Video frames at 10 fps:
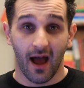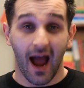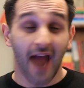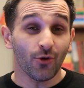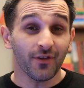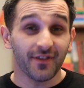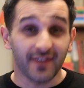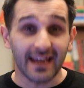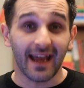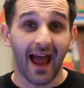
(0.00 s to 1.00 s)
I don't
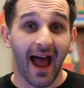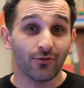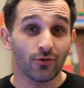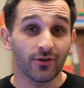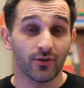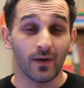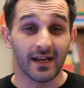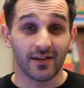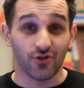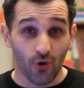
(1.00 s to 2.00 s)
think adults will
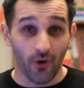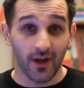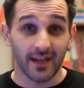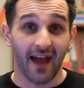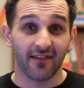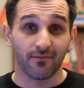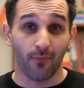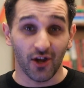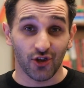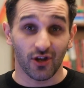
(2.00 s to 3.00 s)
enjoy it as
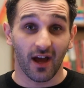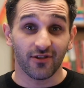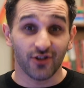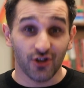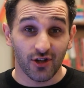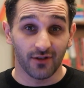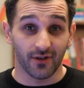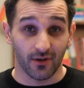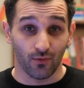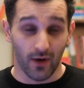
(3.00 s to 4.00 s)
much as
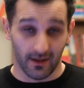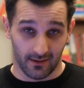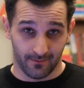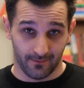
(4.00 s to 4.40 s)
children will.